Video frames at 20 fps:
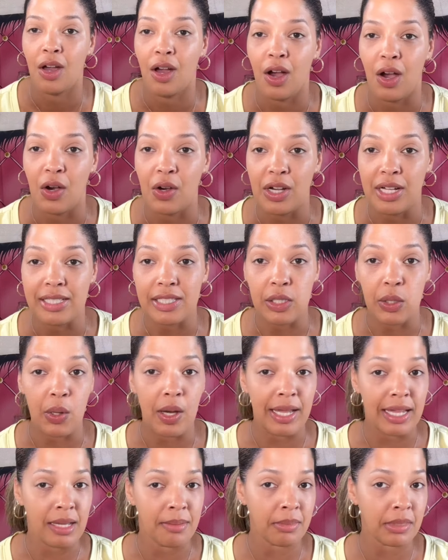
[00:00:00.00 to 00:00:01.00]
All right, so I
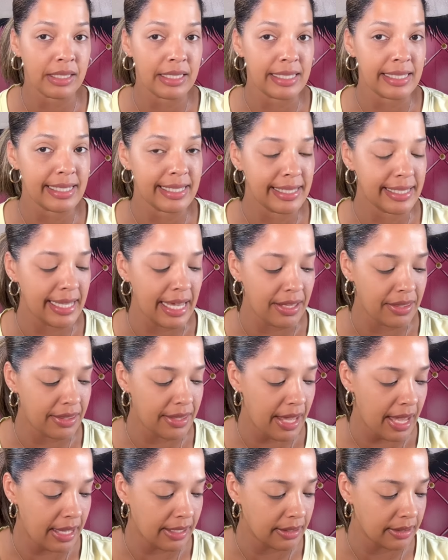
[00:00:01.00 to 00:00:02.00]
am gonna set
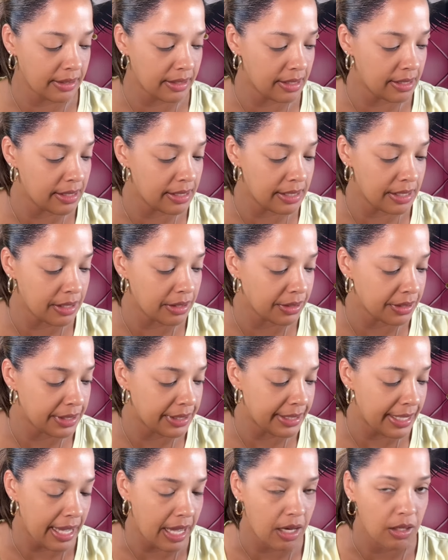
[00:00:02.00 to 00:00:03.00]
that concealer
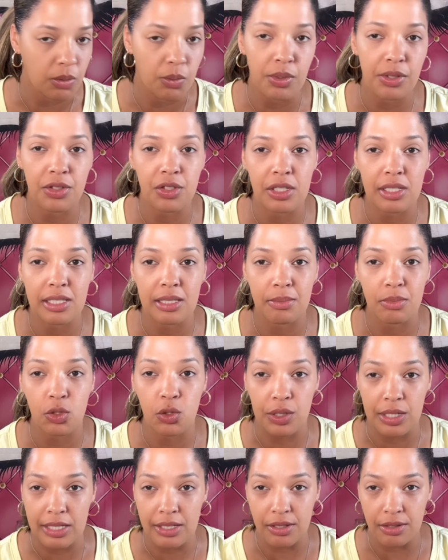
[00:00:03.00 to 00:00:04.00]
down with just some
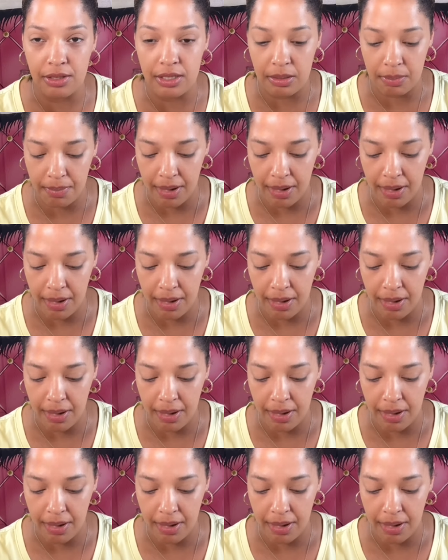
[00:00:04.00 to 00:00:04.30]
translucent